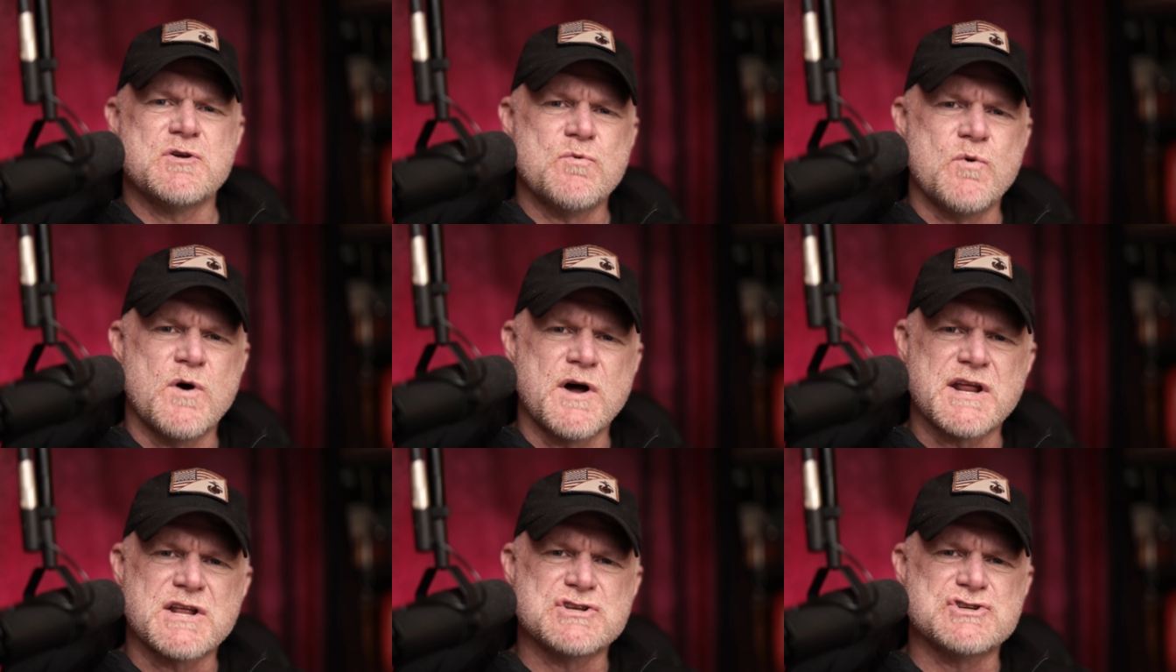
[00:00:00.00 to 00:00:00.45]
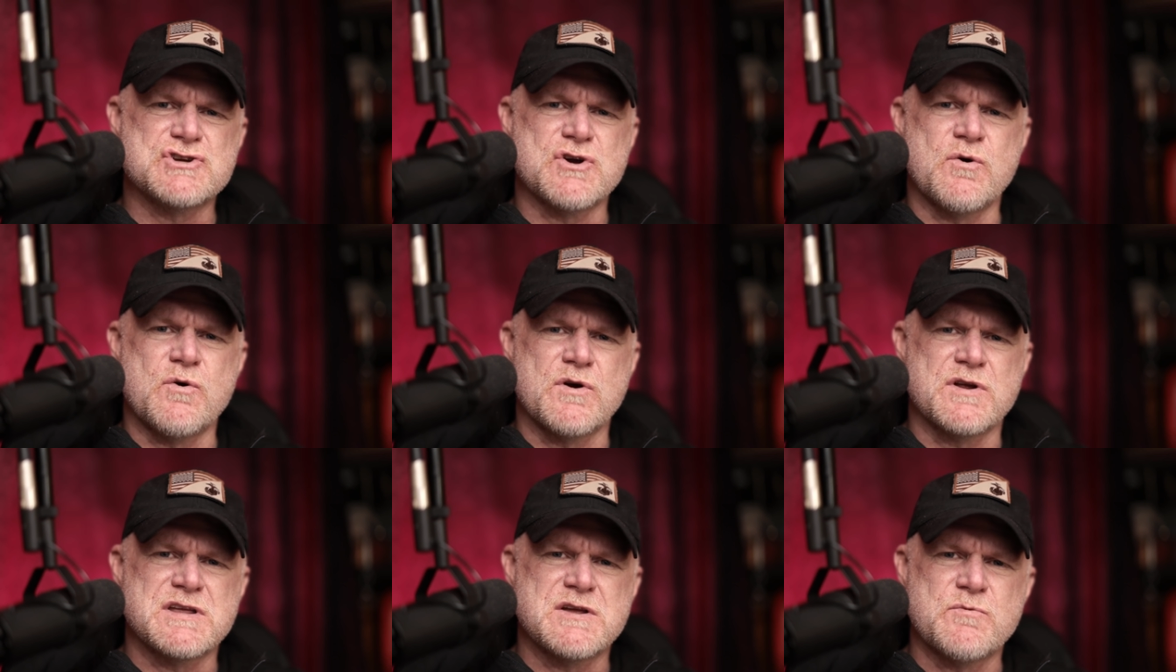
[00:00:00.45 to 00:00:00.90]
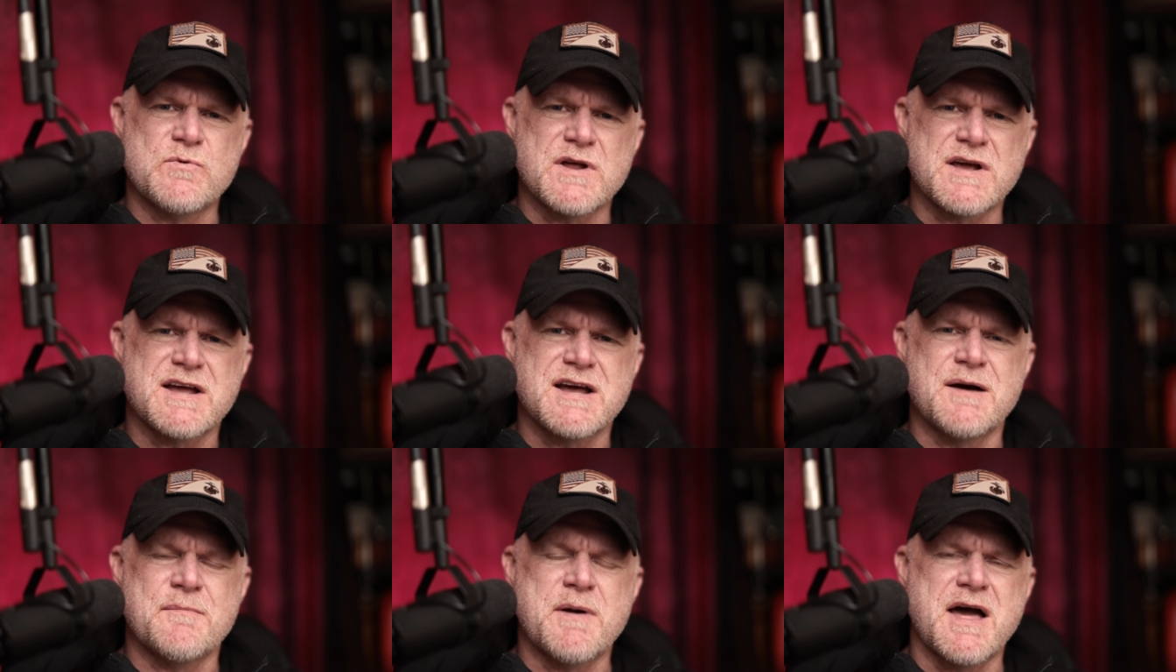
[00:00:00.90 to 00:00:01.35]
You want to join, you want
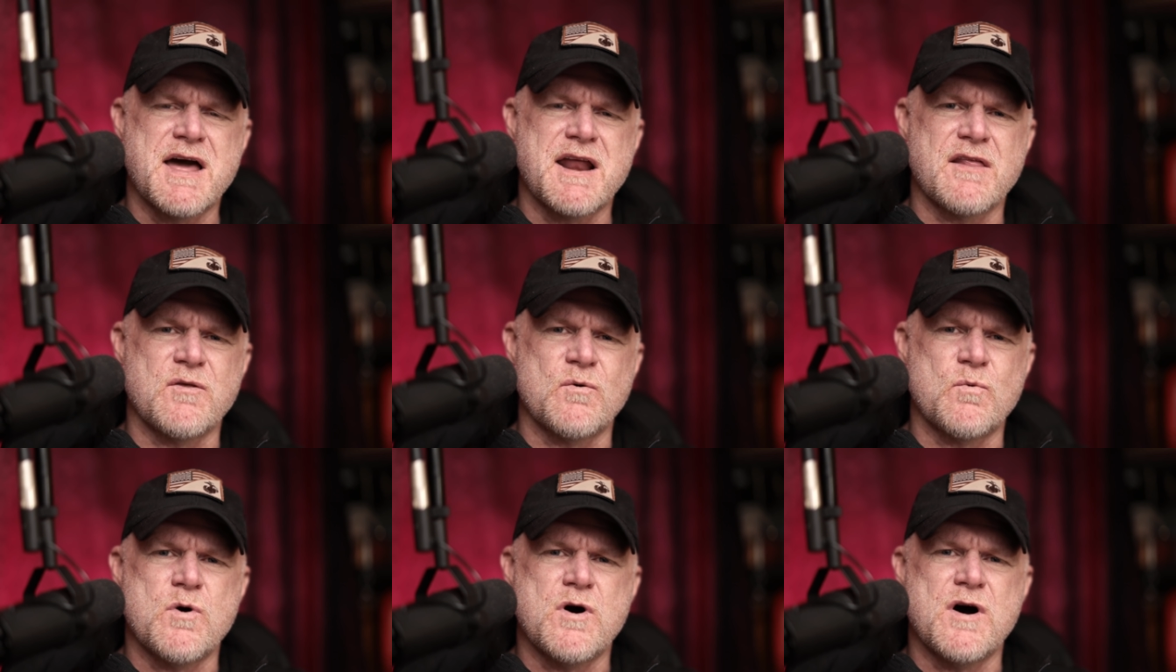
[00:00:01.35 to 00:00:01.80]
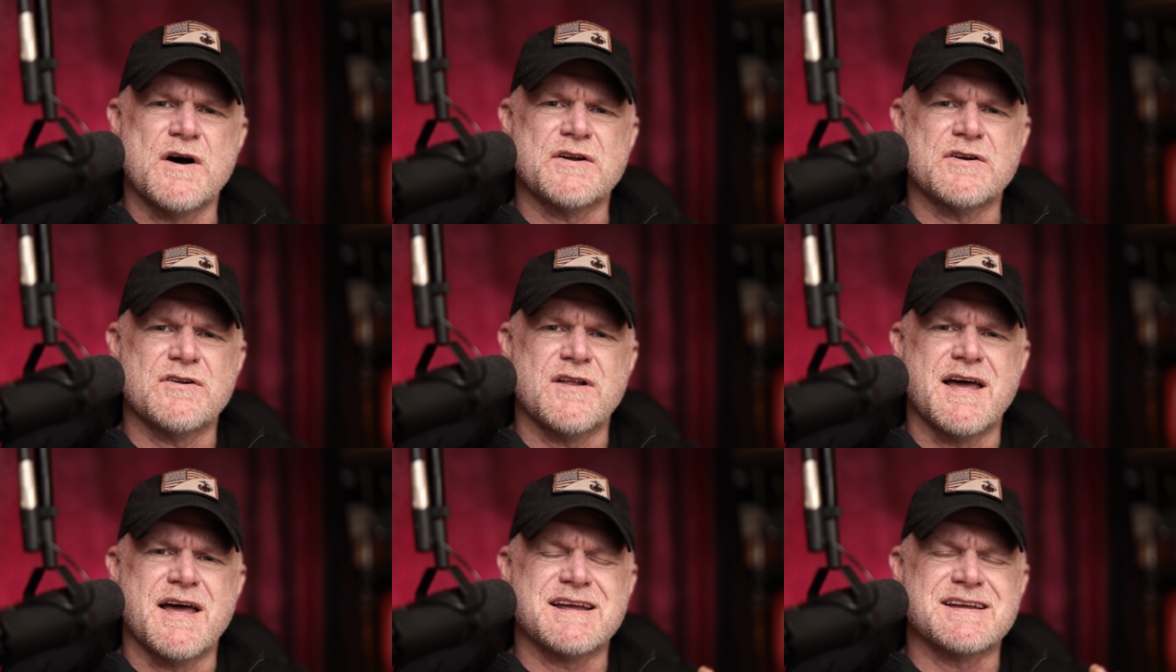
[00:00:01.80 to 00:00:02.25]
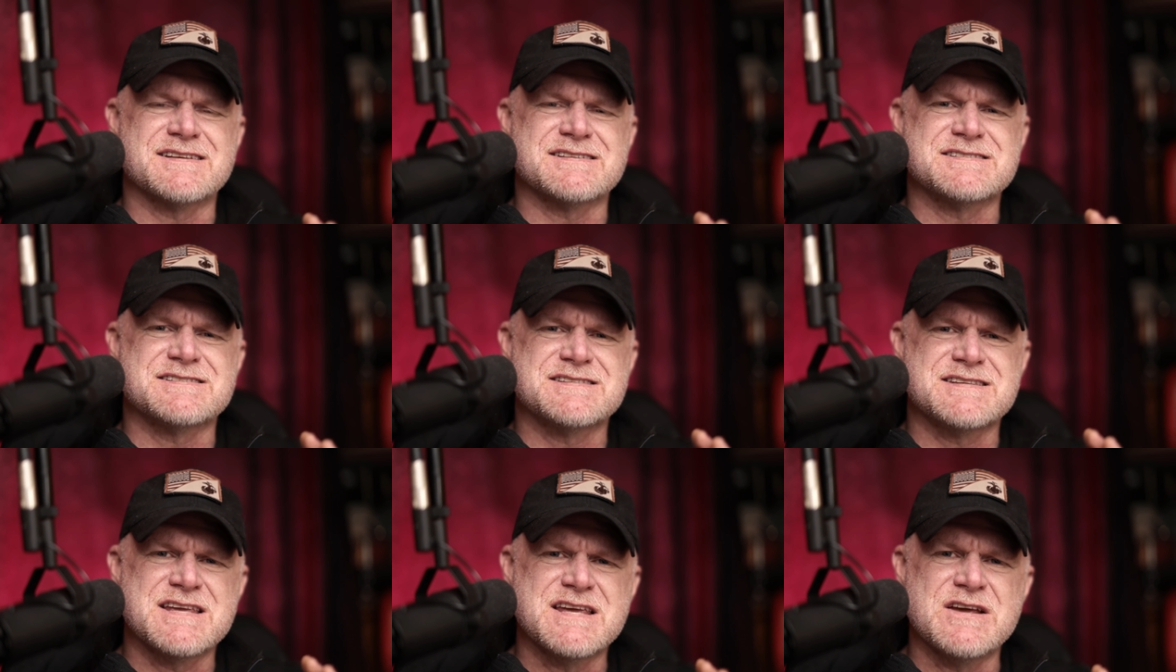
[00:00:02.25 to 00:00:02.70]
to come out of the water like a
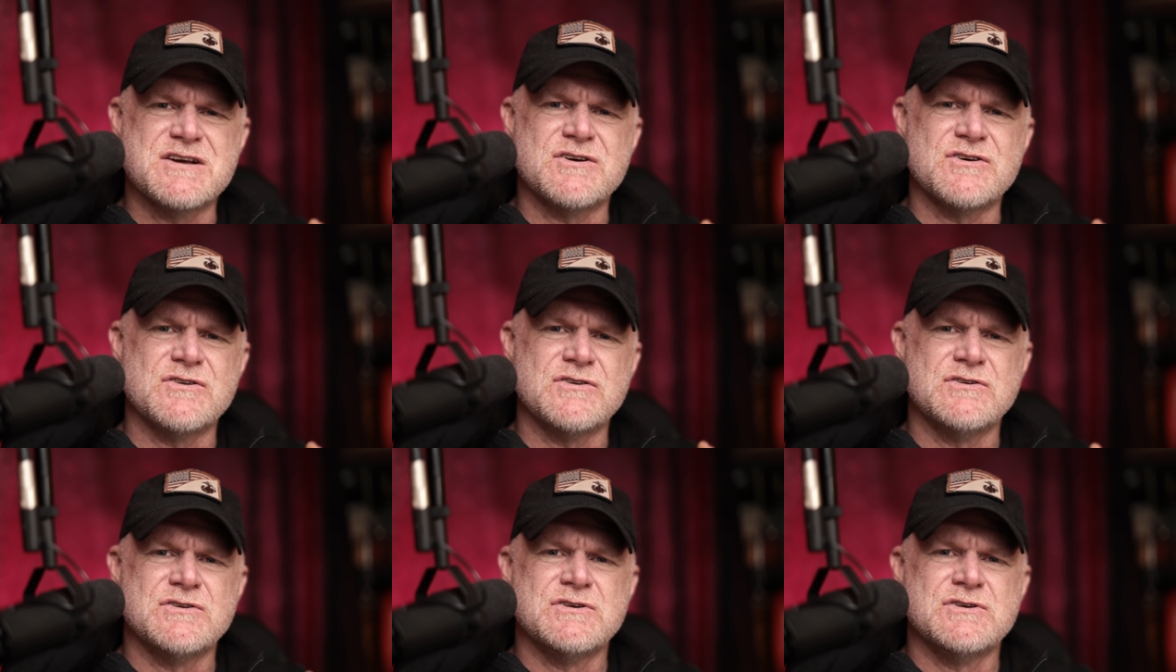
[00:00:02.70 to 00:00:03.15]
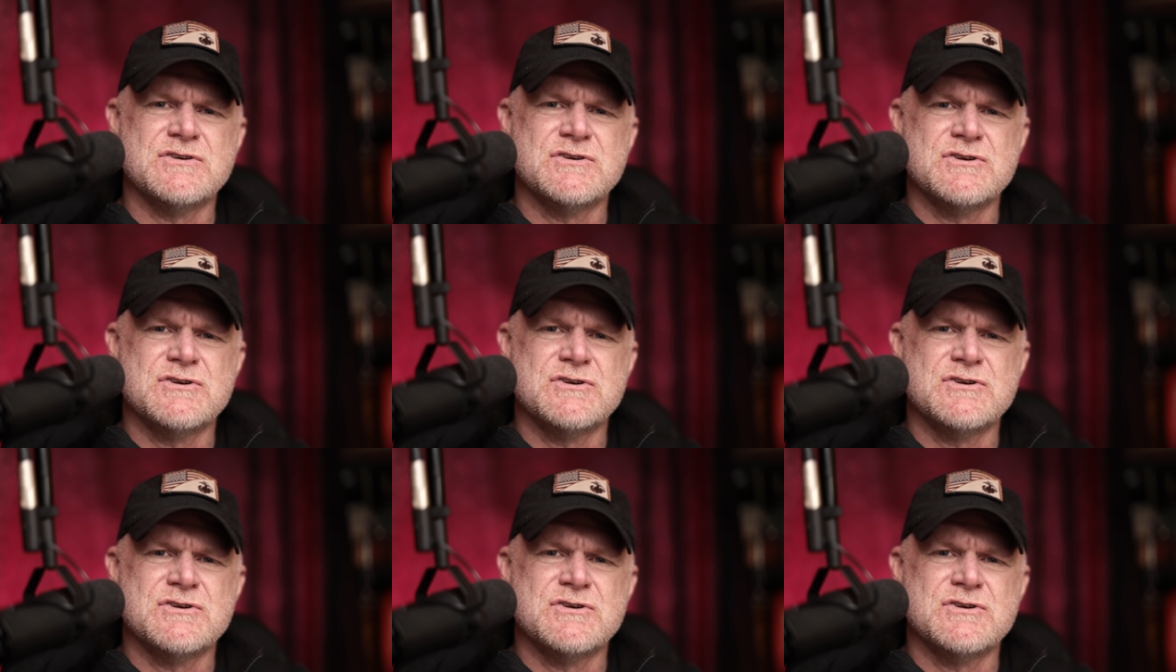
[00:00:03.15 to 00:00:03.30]
seal,